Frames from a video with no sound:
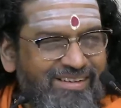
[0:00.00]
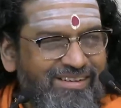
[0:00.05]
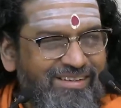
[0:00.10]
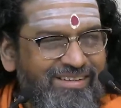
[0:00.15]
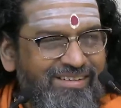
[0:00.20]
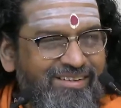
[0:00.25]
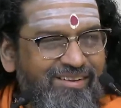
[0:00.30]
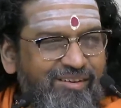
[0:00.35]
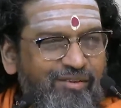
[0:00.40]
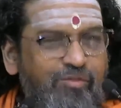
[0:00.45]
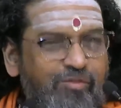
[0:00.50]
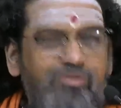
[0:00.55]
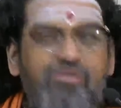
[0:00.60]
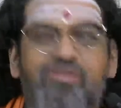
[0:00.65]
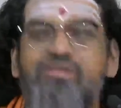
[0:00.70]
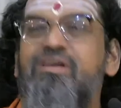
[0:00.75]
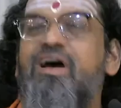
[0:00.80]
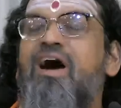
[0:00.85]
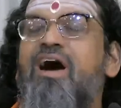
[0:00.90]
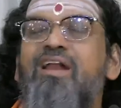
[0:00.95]

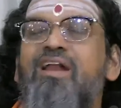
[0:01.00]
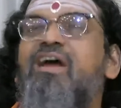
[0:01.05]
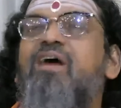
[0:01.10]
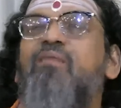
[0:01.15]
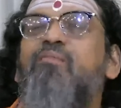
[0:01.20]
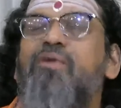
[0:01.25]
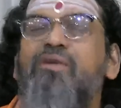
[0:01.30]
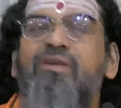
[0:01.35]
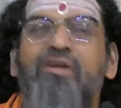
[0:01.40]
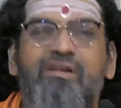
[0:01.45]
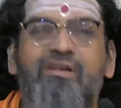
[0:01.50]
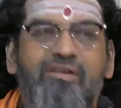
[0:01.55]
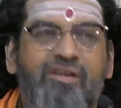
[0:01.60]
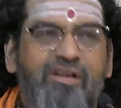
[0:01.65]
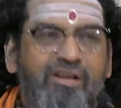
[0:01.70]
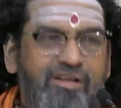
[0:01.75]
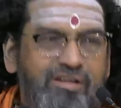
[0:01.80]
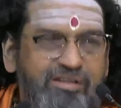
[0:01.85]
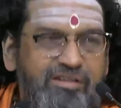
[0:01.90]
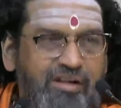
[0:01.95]
Lose uncommitted
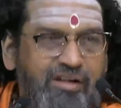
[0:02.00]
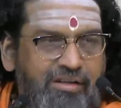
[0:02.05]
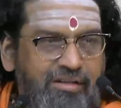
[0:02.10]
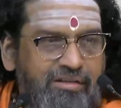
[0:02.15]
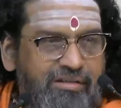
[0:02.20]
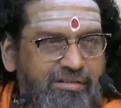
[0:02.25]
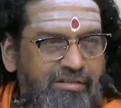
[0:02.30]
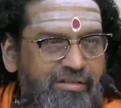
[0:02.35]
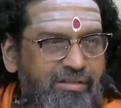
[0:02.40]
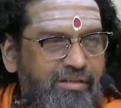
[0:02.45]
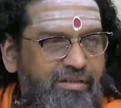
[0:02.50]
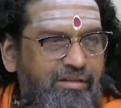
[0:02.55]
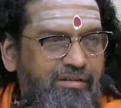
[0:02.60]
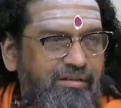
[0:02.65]
relation is there.